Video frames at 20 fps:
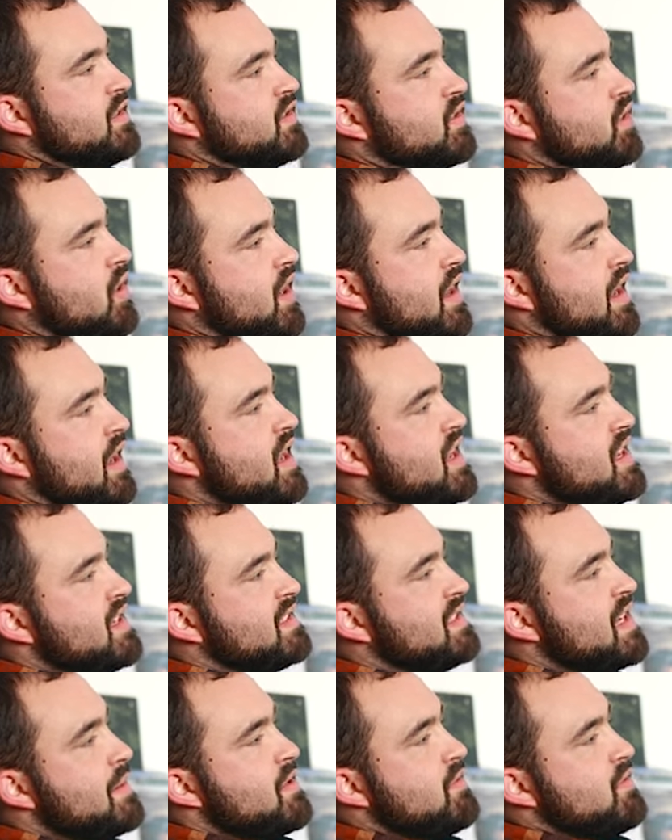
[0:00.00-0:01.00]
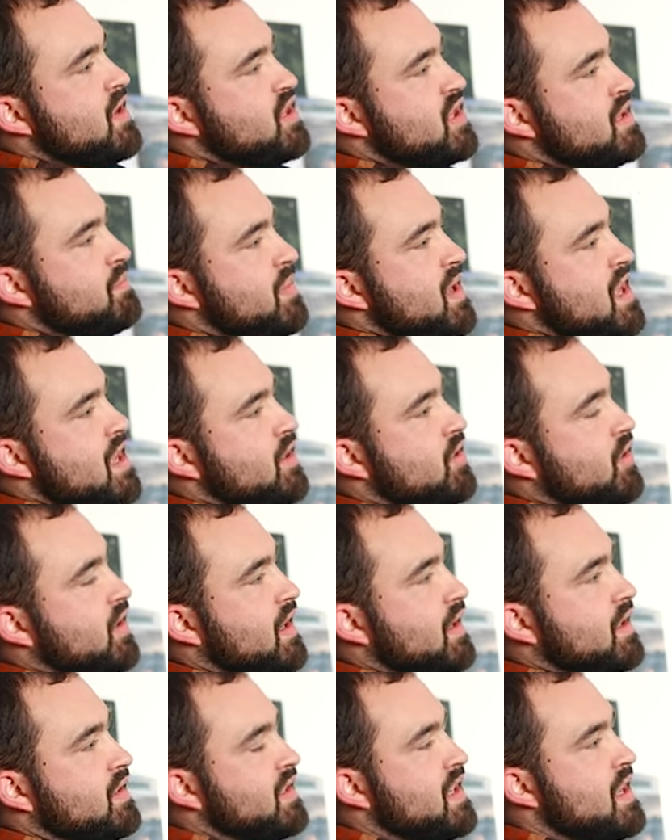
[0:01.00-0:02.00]
So it's got a semi-rigid peak
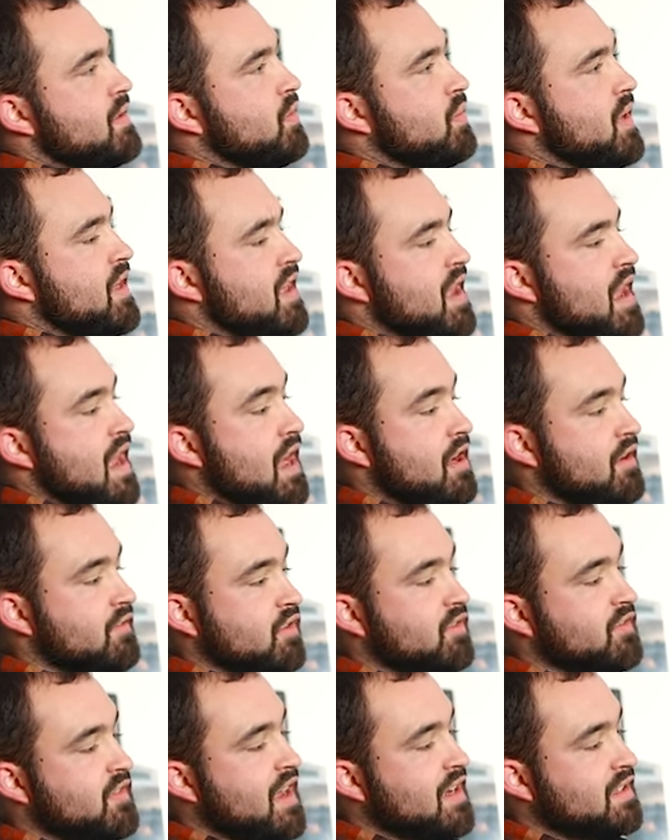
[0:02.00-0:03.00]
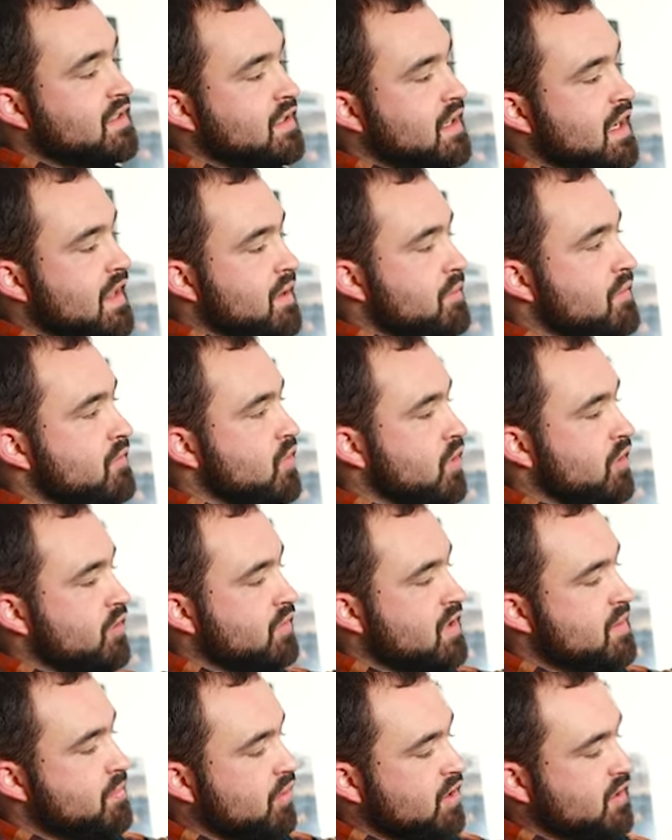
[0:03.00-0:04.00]
on it to keep the weather out of your face. And then we've got
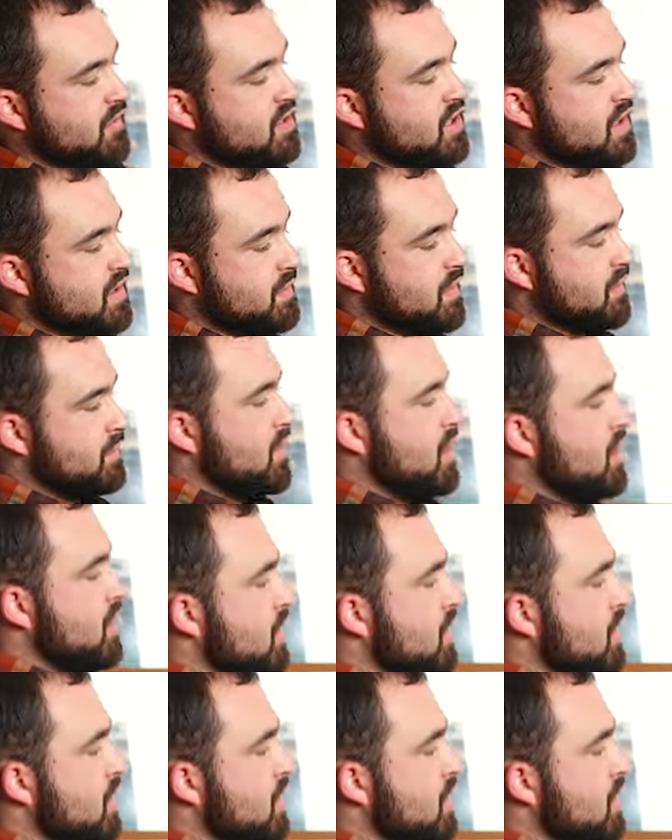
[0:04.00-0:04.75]
3 points of adjustment.